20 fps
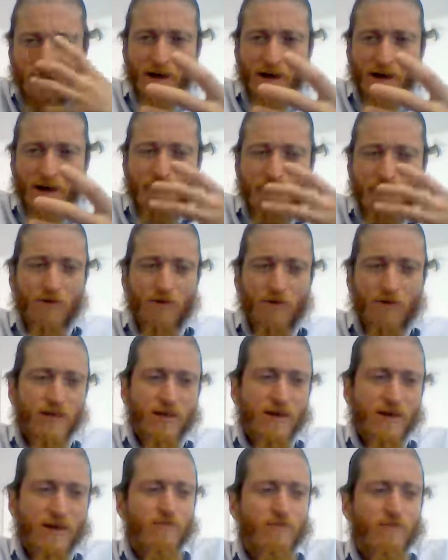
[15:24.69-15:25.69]
kind of
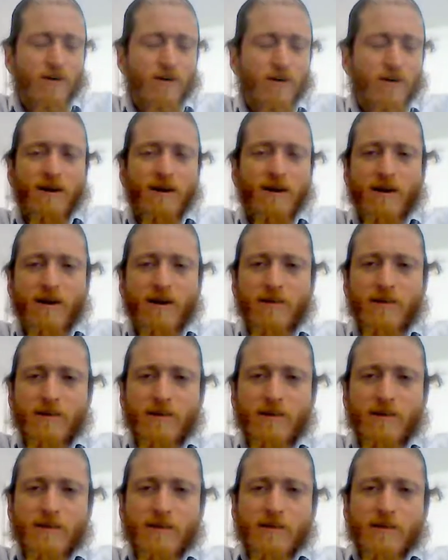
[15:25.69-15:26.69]
feeling of
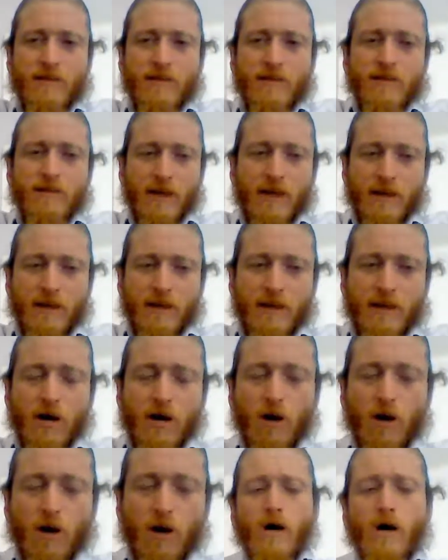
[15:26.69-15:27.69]
letting
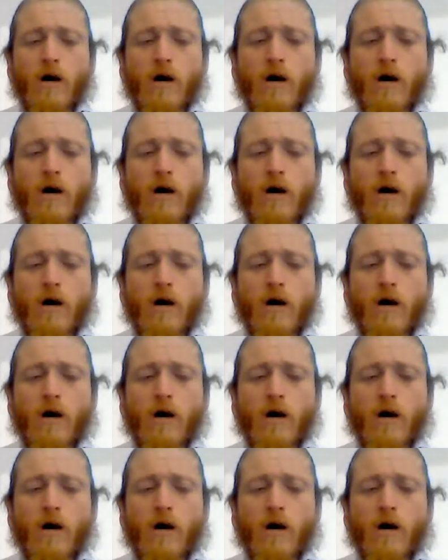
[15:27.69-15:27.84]
go.